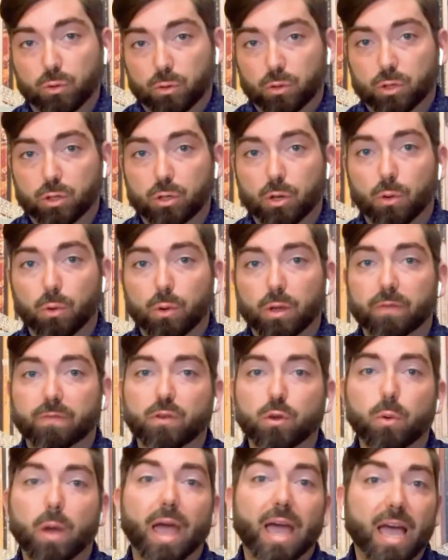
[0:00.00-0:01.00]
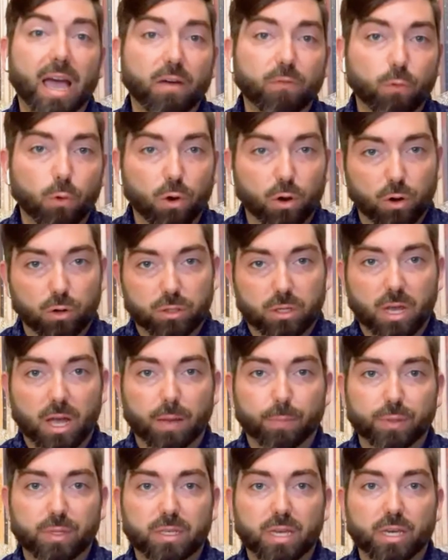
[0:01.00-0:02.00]
So if you have workers'
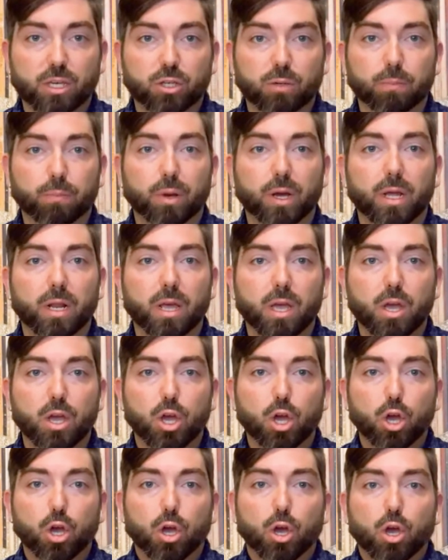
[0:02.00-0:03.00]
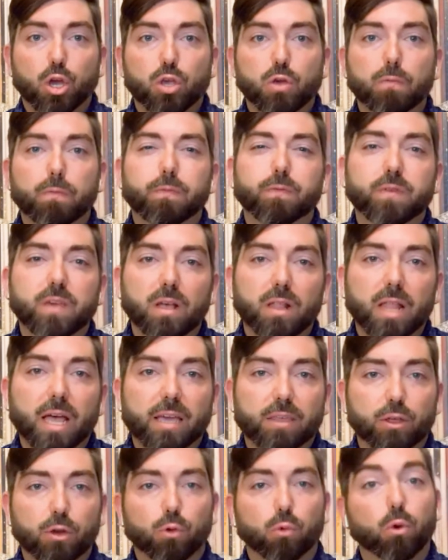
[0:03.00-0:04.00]
compensation, but you feel like
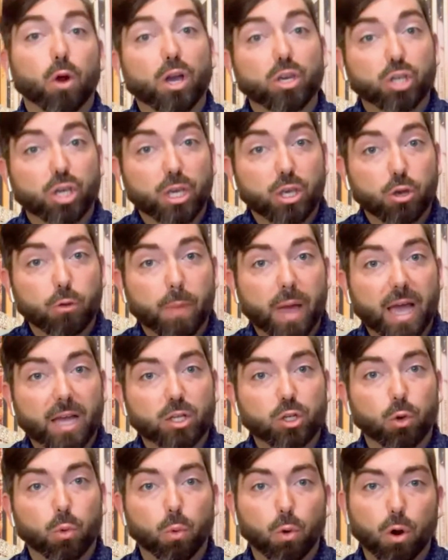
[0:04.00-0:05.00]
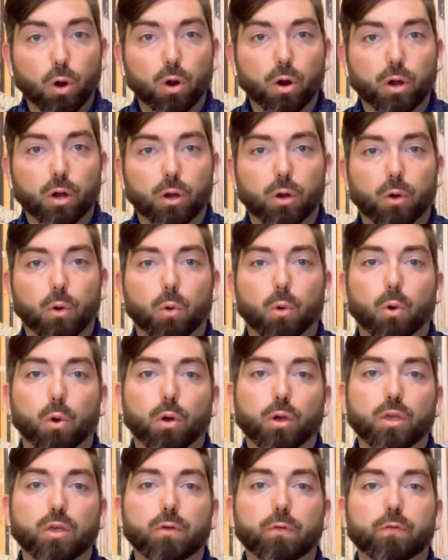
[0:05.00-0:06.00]
they're rushing you back to work, or
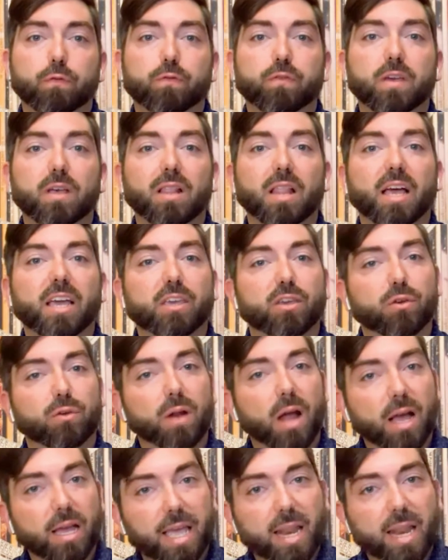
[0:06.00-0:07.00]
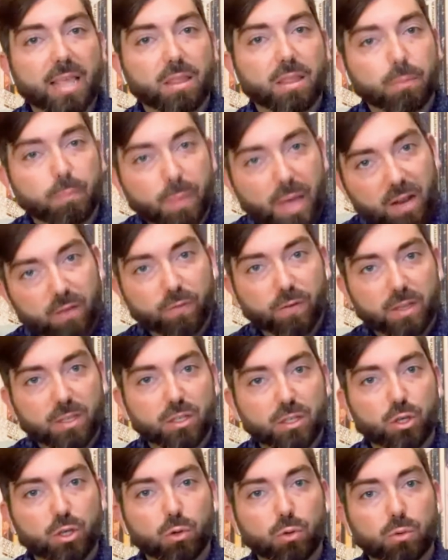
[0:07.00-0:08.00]
you feel like you're not getting the
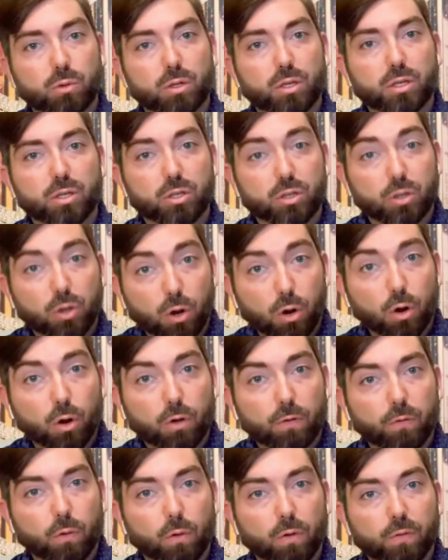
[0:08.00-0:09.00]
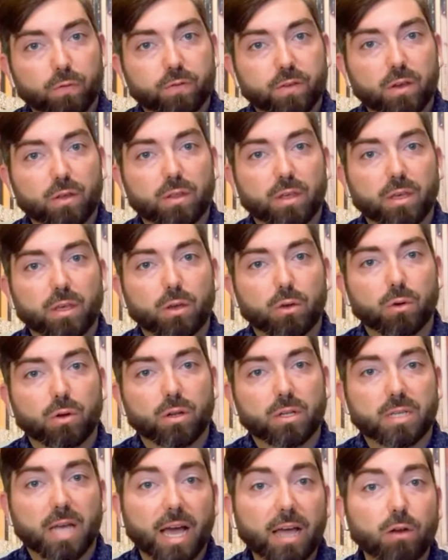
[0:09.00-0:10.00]
benefits you deserve or feel that you're
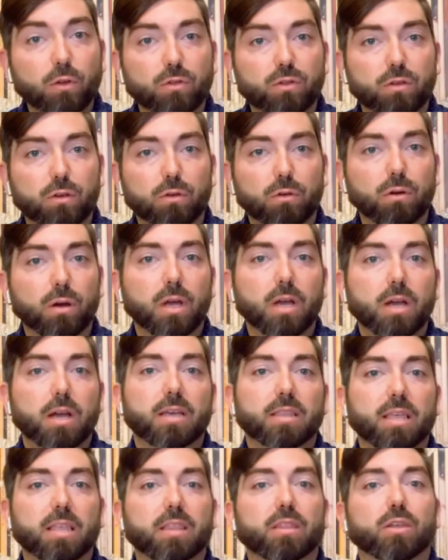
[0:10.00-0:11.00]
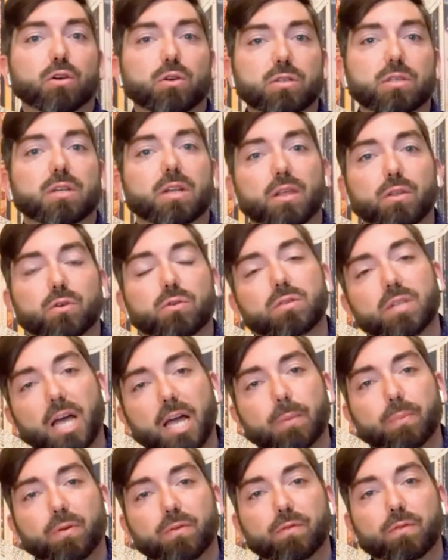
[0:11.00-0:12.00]
entitled to, then there is another
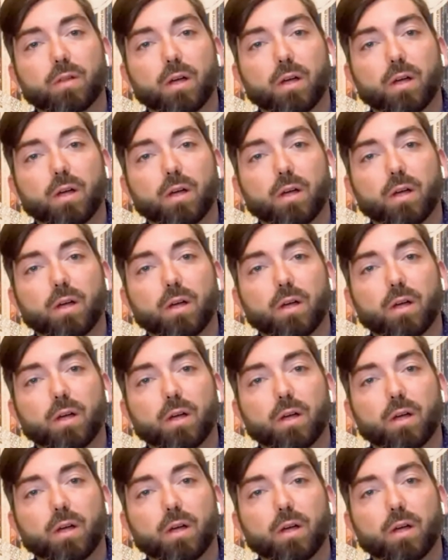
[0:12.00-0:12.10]
type of